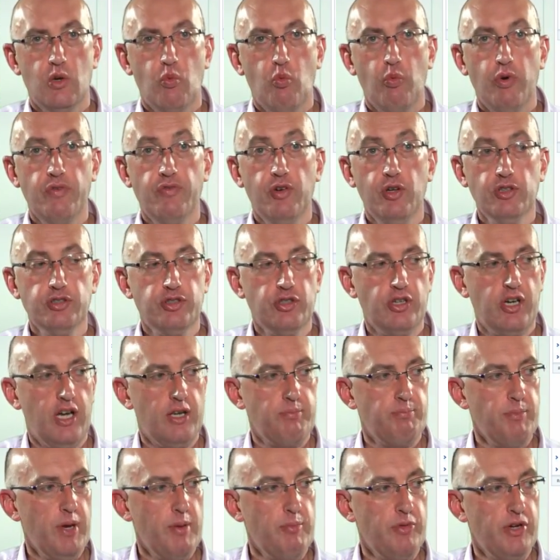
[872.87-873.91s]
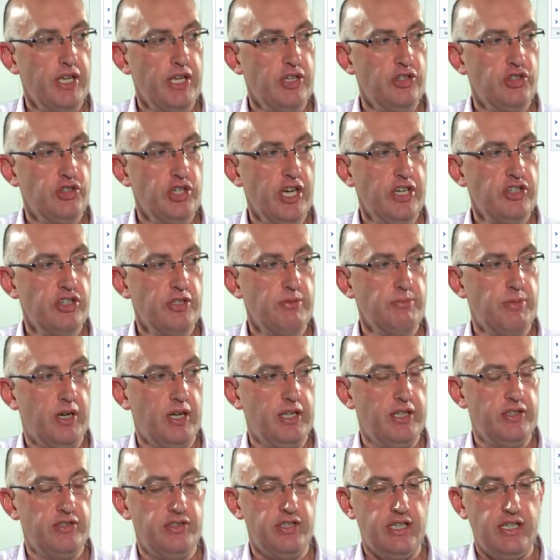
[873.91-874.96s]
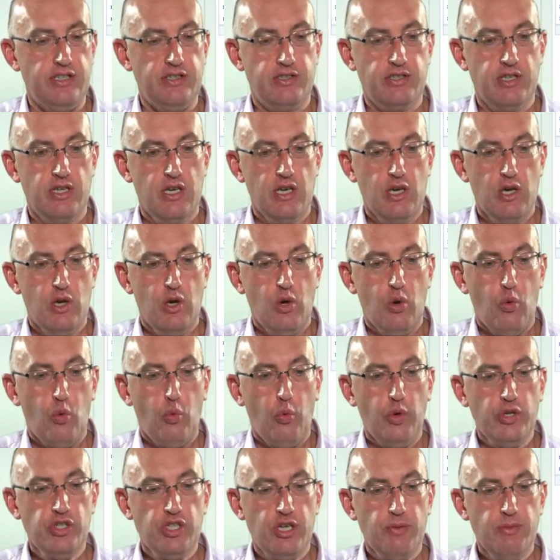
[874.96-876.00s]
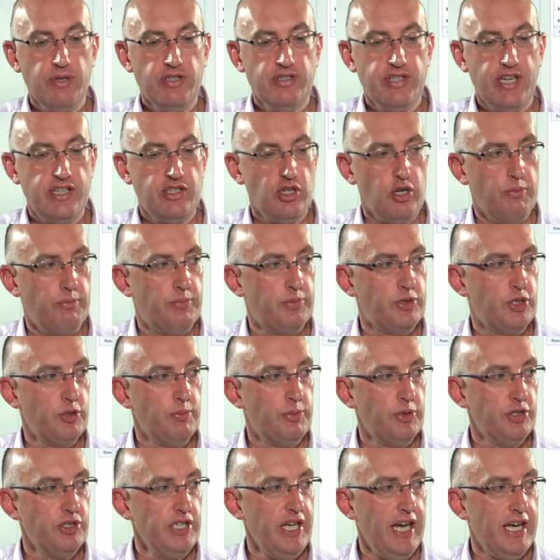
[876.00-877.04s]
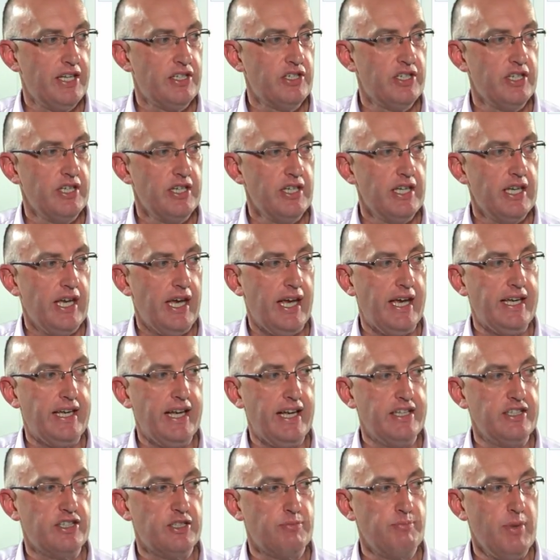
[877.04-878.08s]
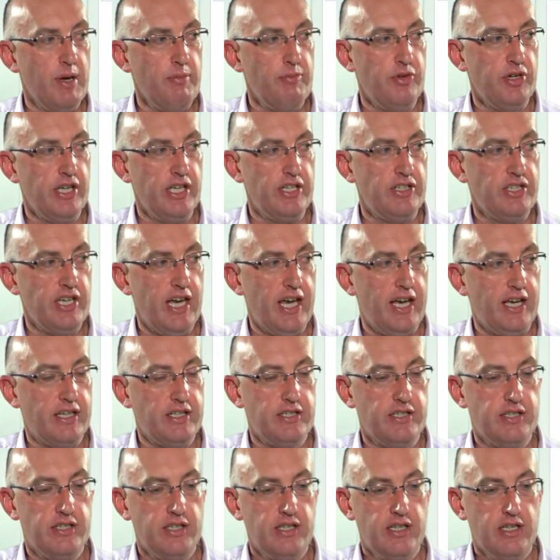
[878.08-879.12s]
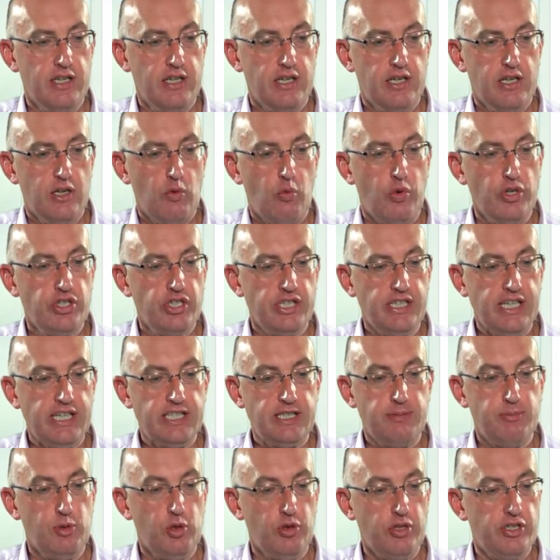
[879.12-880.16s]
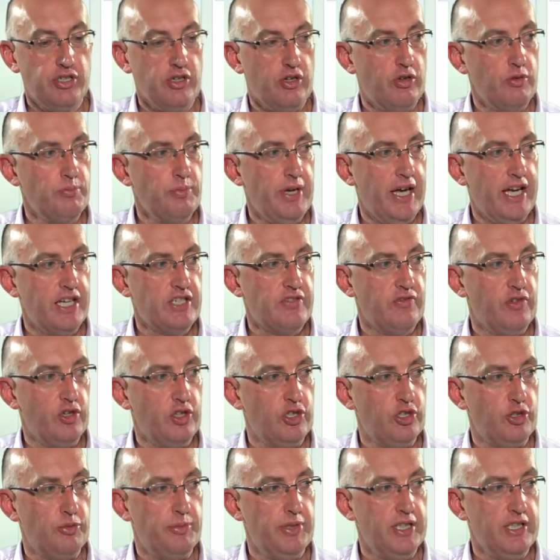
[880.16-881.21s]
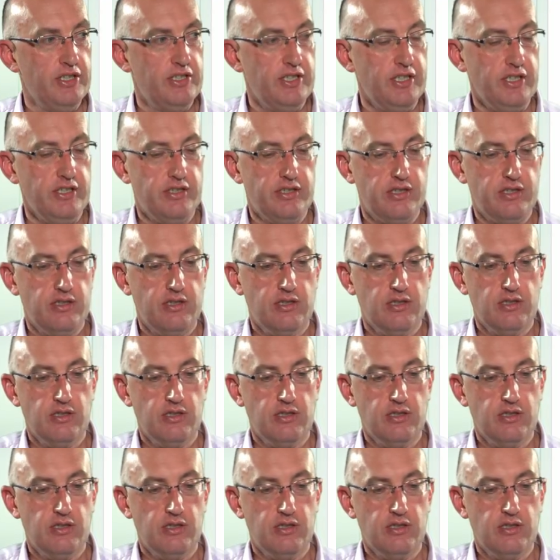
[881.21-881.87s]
We've also got memory injection policies, which can be set up to protect against memory attacks, which can exploit unpatched vulnerabilities.